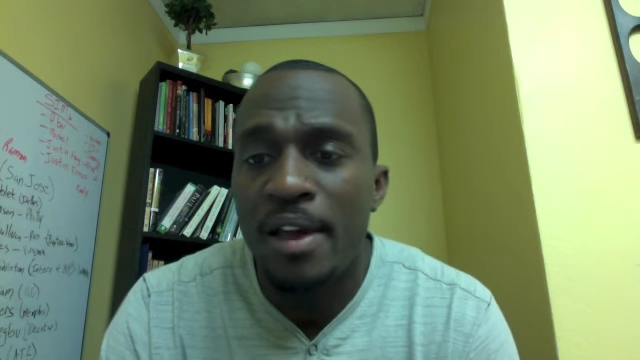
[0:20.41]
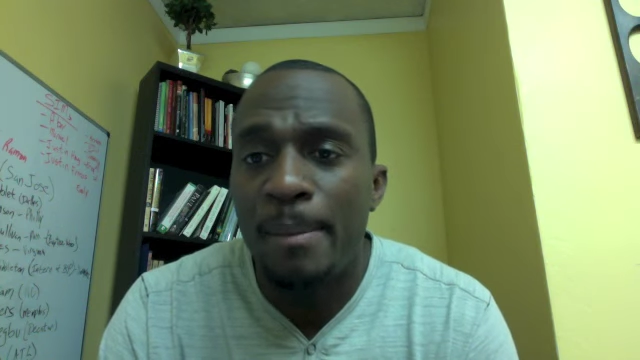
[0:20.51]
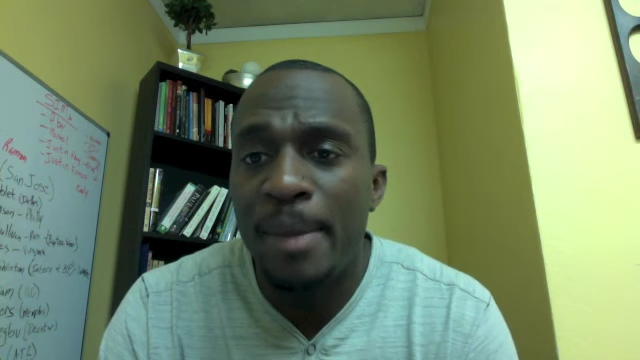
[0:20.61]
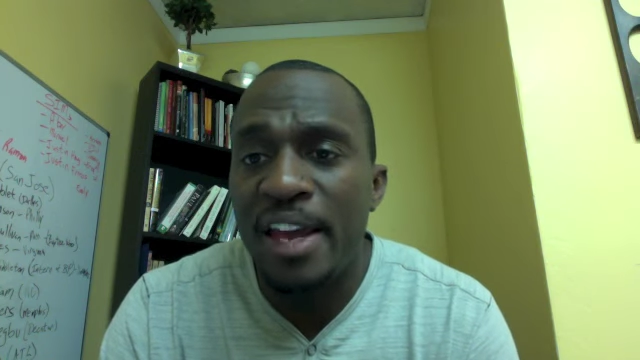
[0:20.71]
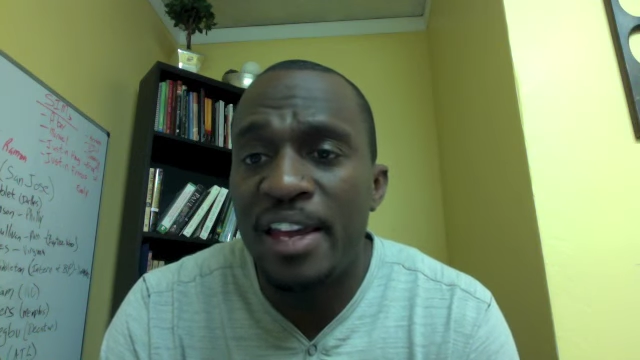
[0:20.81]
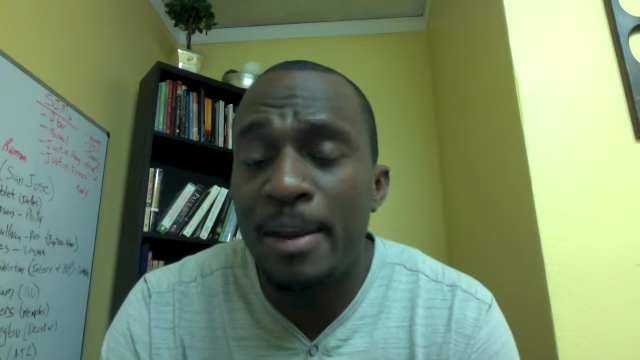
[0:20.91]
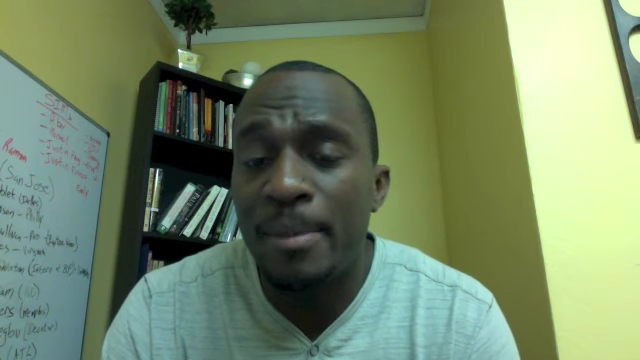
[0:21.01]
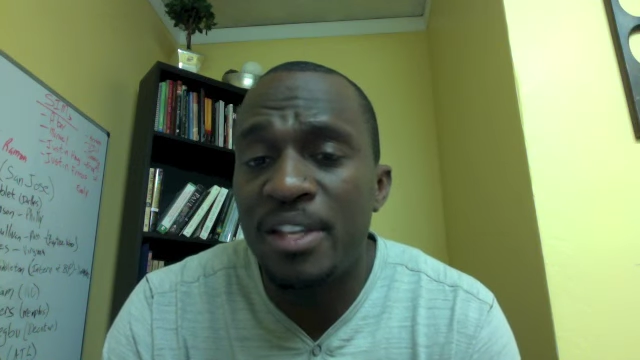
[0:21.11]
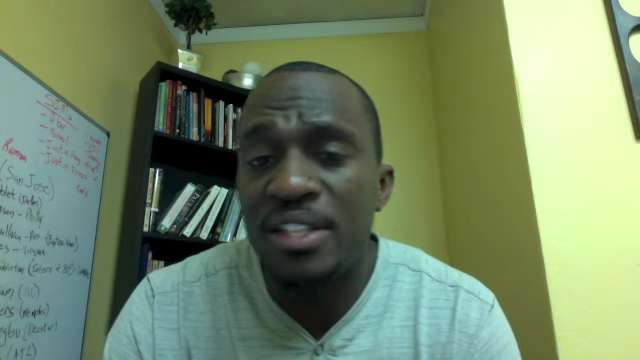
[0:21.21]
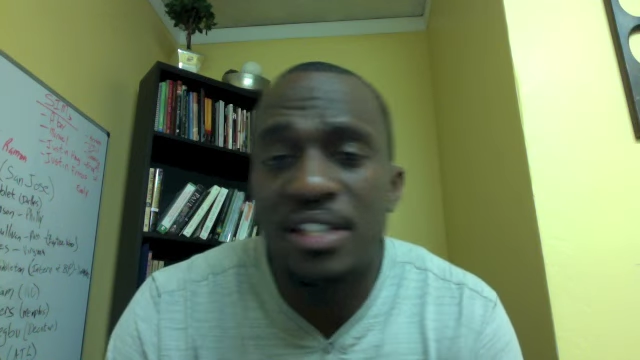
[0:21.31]
Man, I
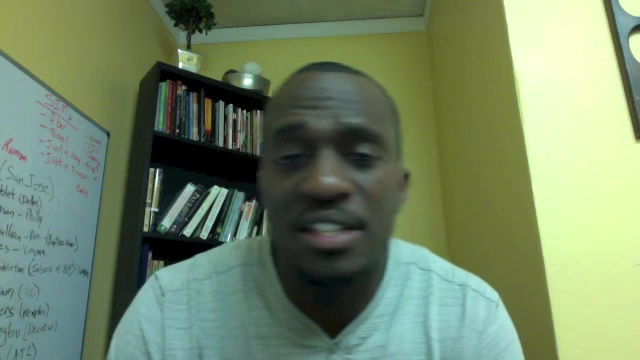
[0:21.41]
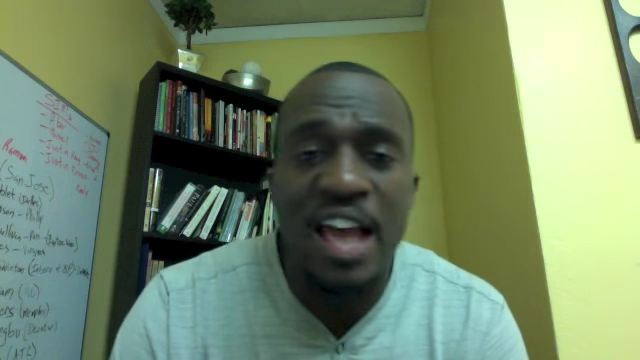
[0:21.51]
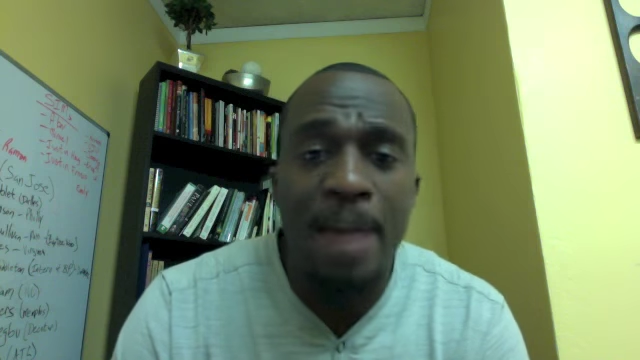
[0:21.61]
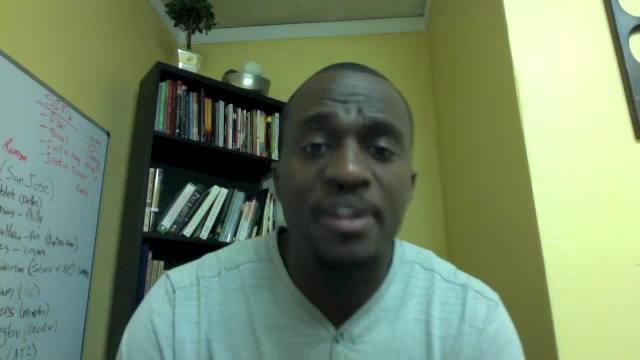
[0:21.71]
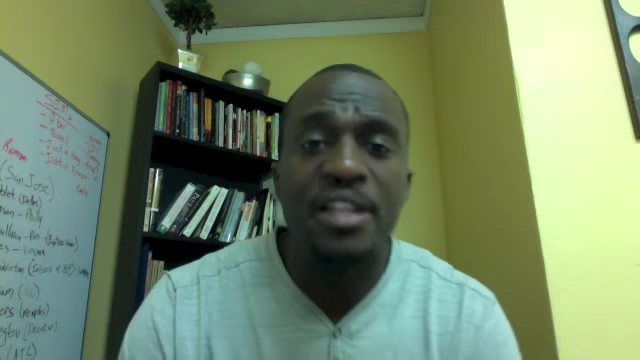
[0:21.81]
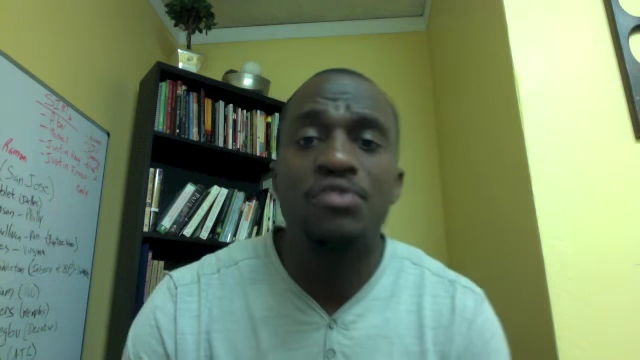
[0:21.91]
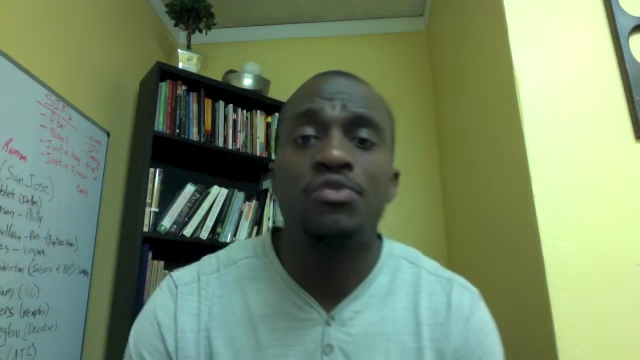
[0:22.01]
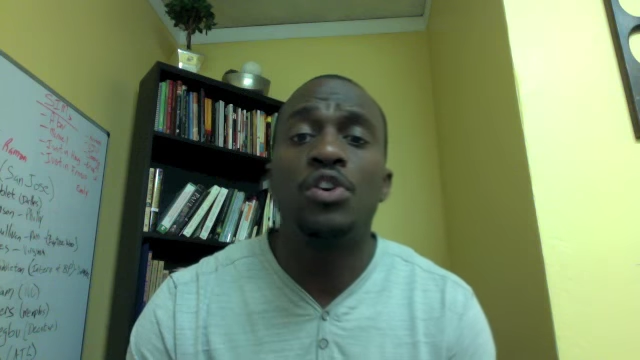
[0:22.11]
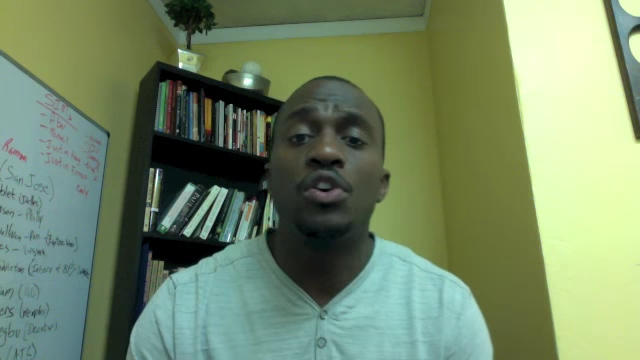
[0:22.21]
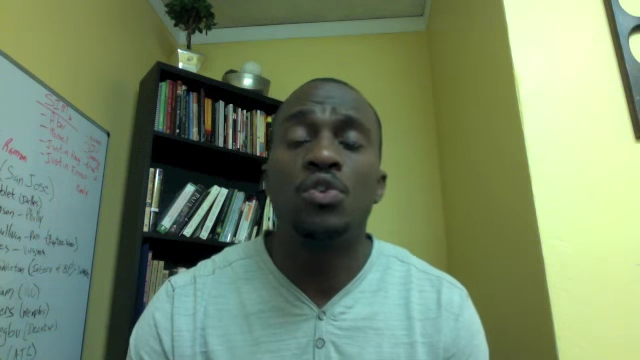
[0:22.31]
mean, this is a topic that's
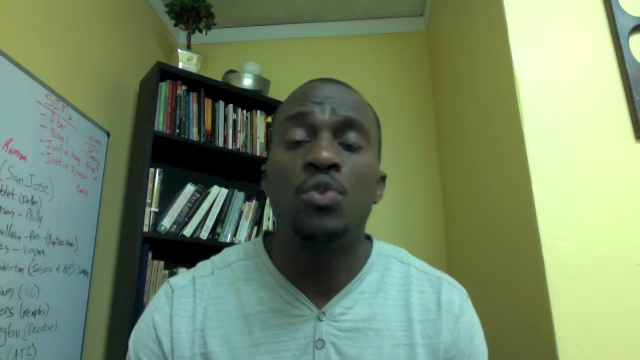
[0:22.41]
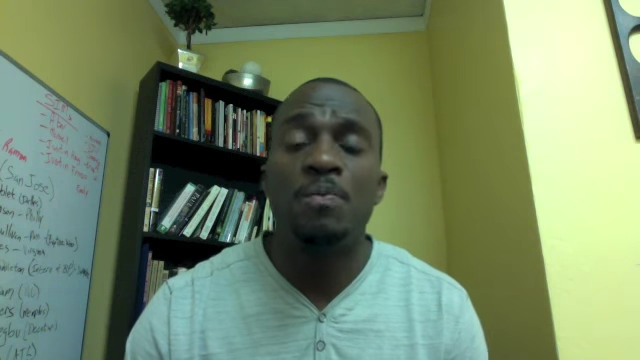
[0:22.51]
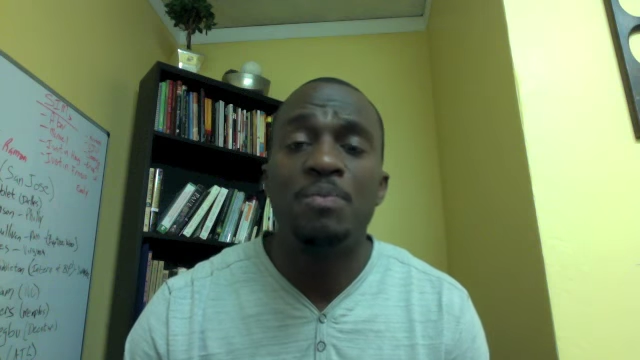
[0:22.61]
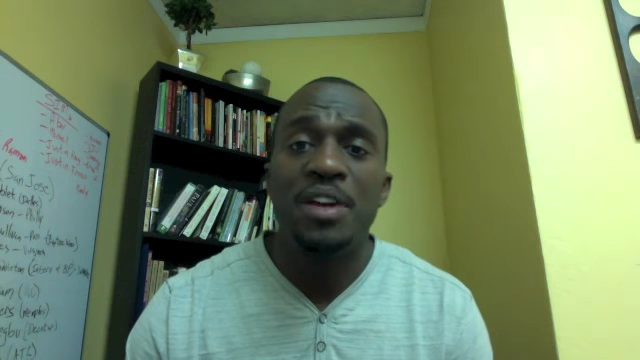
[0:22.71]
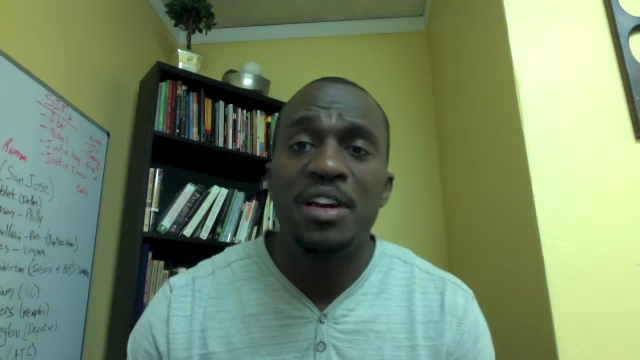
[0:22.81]
real